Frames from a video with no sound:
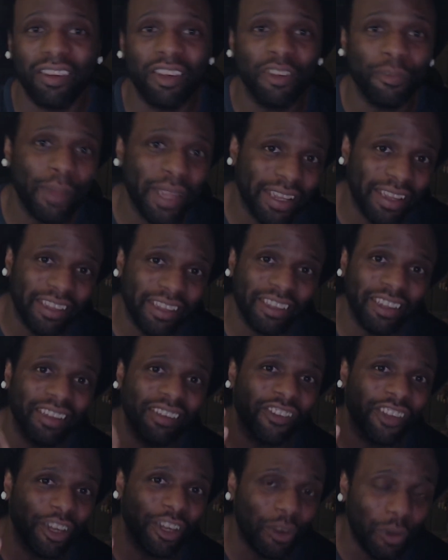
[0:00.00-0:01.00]
or making
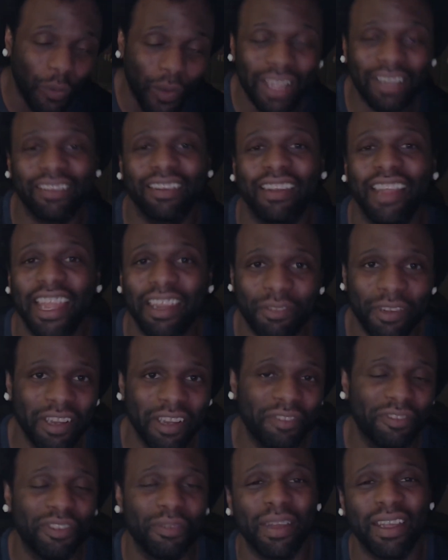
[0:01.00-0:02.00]
the correct light
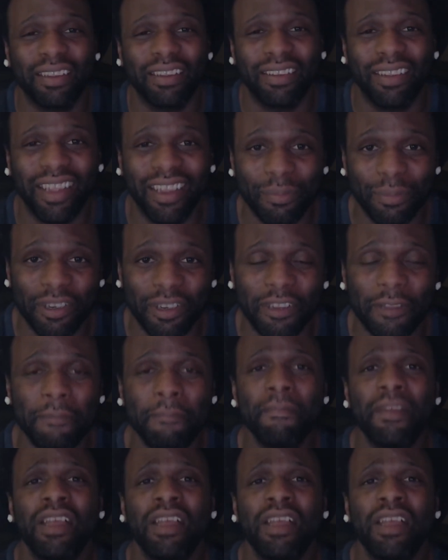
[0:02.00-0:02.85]
ring for my camera.